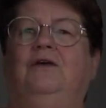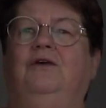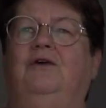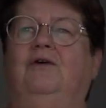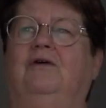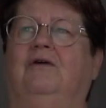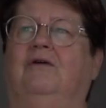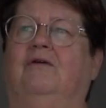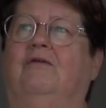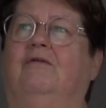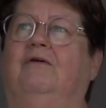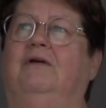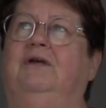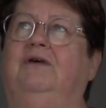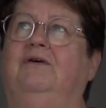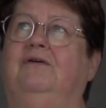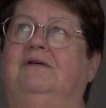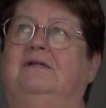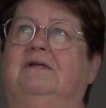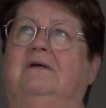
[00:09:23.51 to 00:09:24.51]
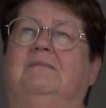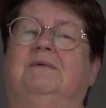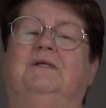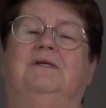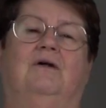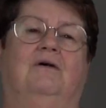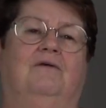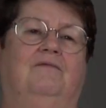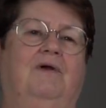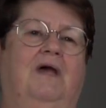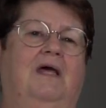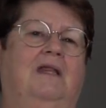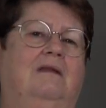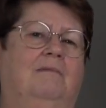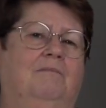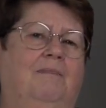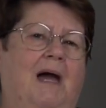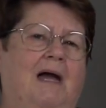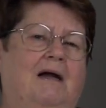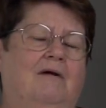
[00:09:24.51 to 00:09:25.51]
you could use them sort of in the
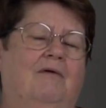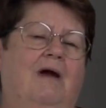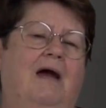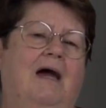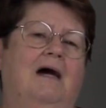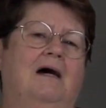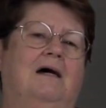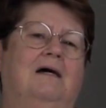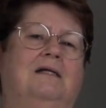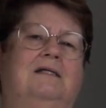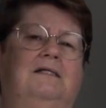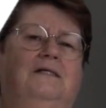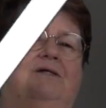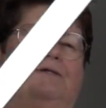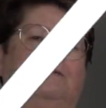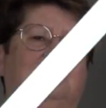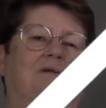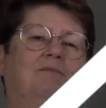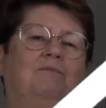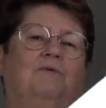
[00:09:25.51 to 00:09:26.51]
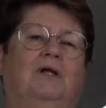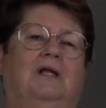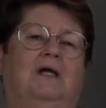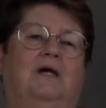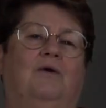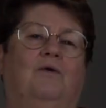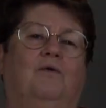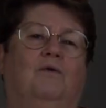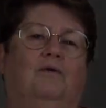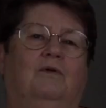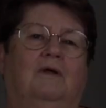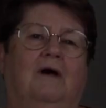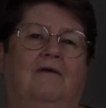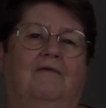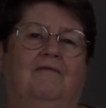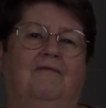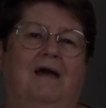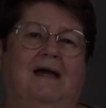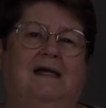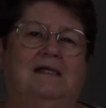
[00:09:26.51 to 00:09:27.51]
background, do some really cool
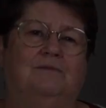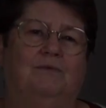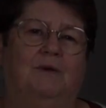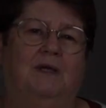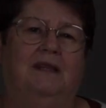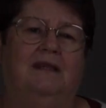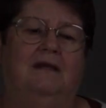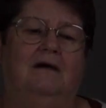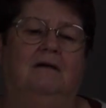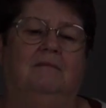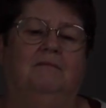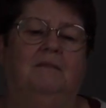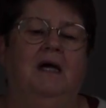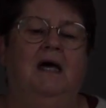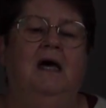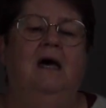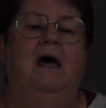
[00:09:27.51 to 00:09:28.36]
effects with them.